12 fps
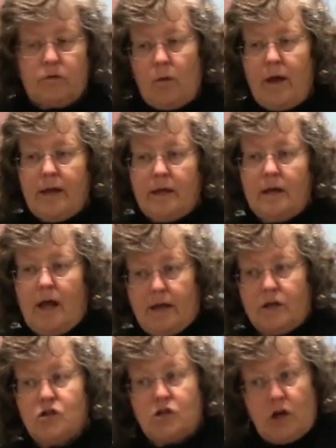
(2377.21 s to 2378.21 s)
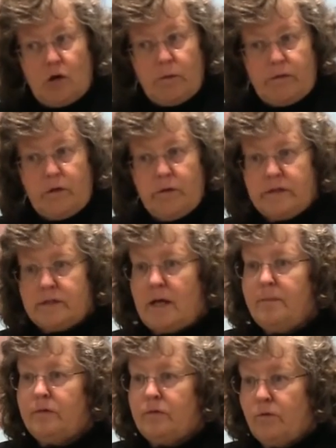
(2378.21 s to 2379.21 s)
So I can, I can share with you
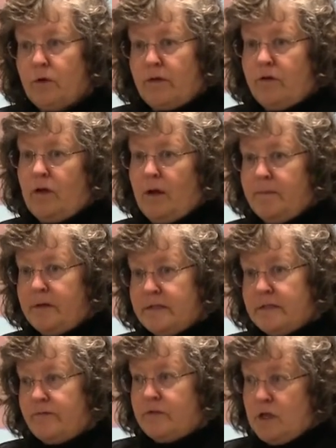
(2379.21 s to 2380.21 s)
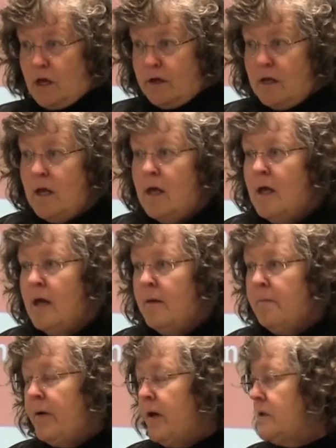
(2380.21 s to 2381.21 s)
examples of what other companies have done,
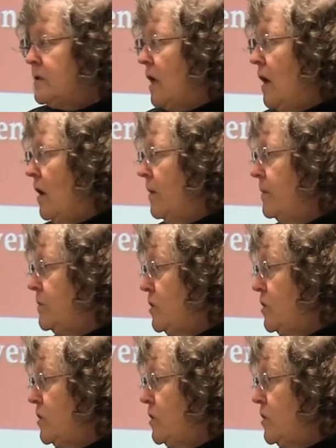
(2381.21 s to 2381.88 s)
but um,